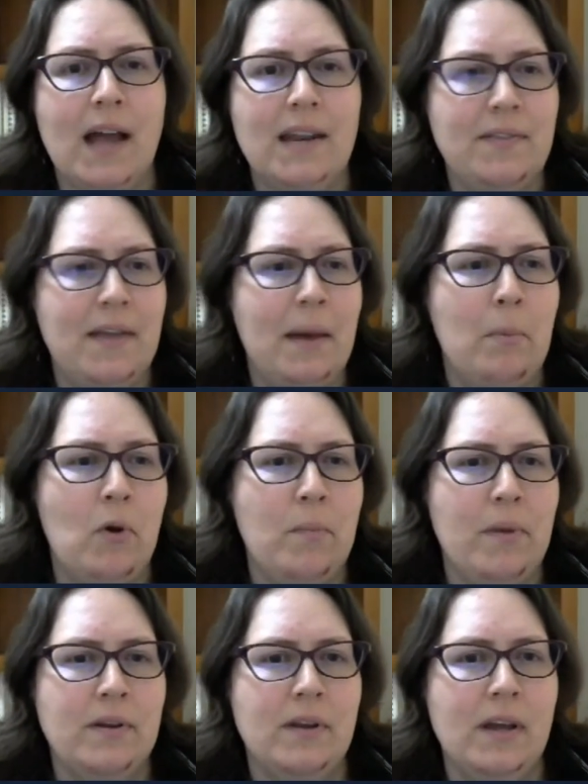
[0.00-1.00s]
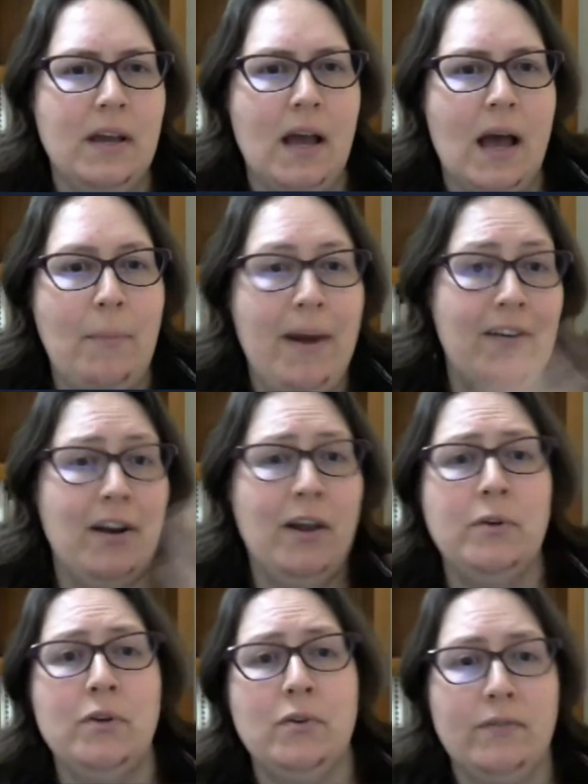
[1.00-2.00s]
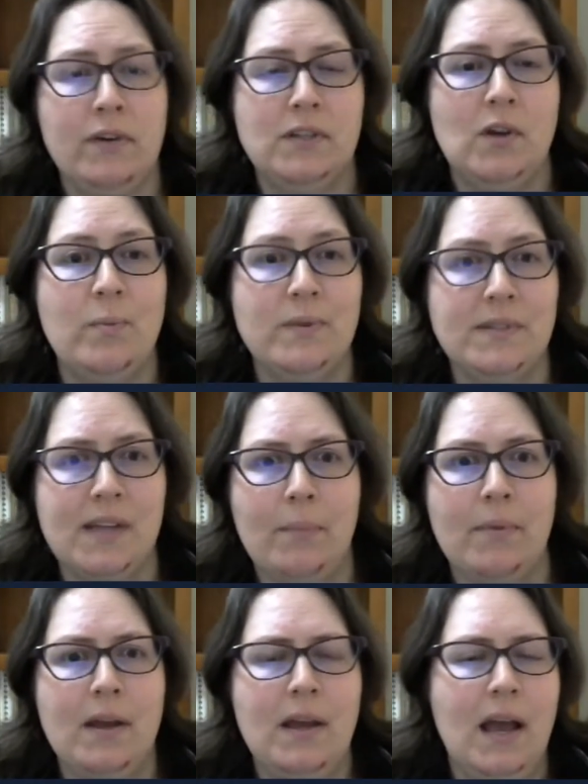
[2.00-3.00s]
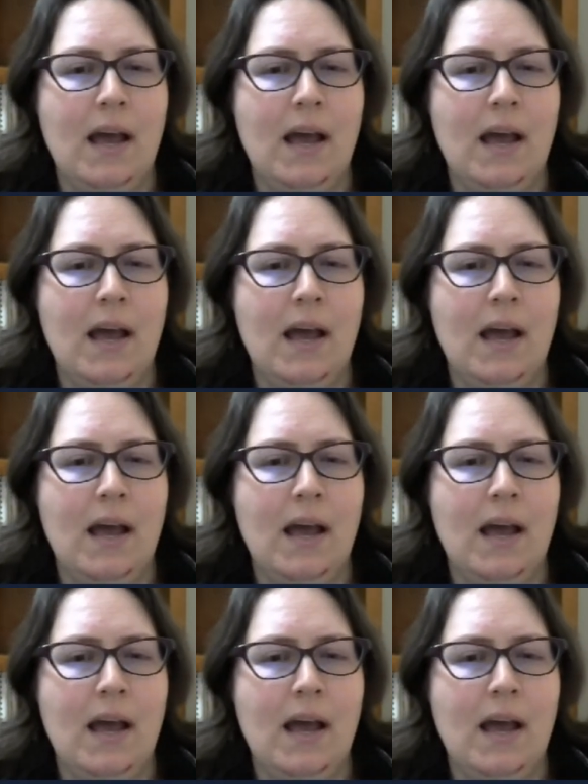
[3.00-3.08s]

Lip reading: And in that moment, a parallel universe opens up.